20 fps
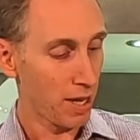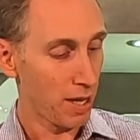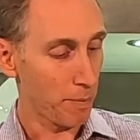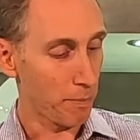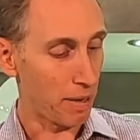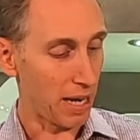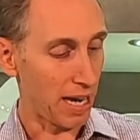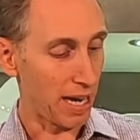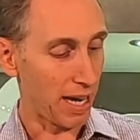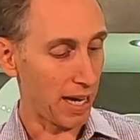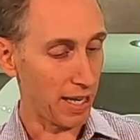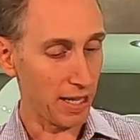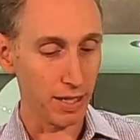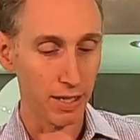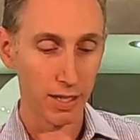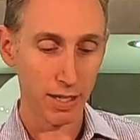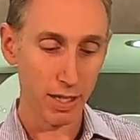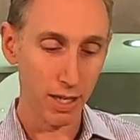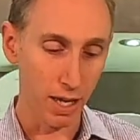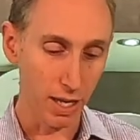by
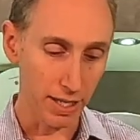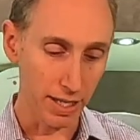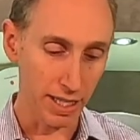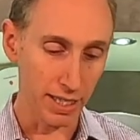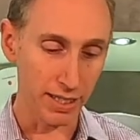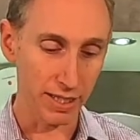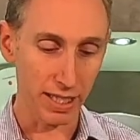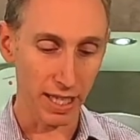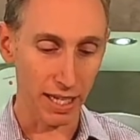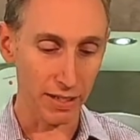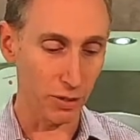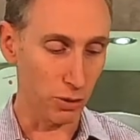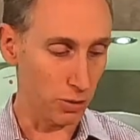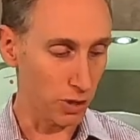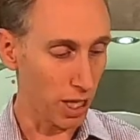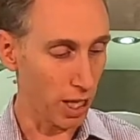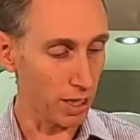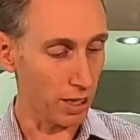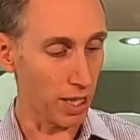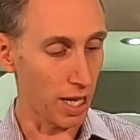cutting inside those
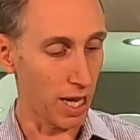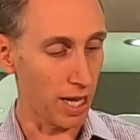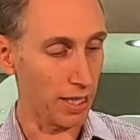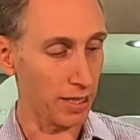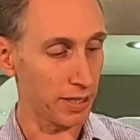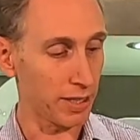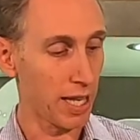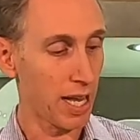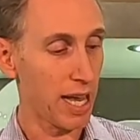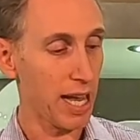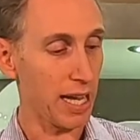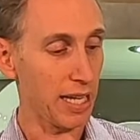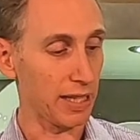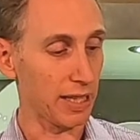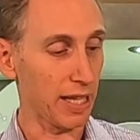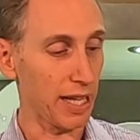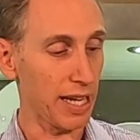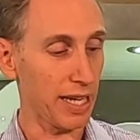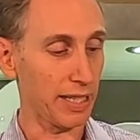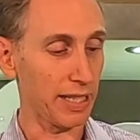cut lines and
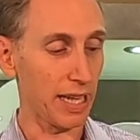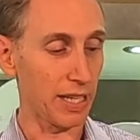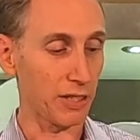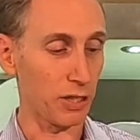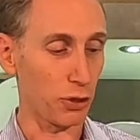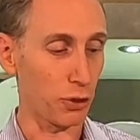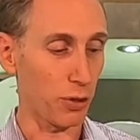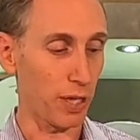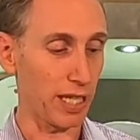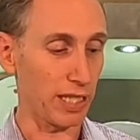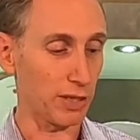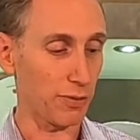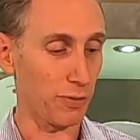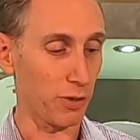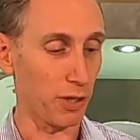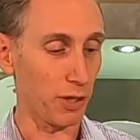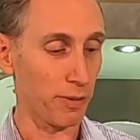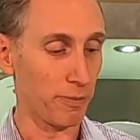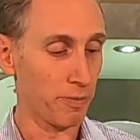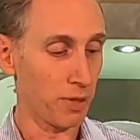laying down the
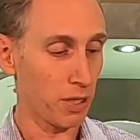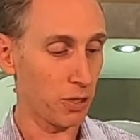transfer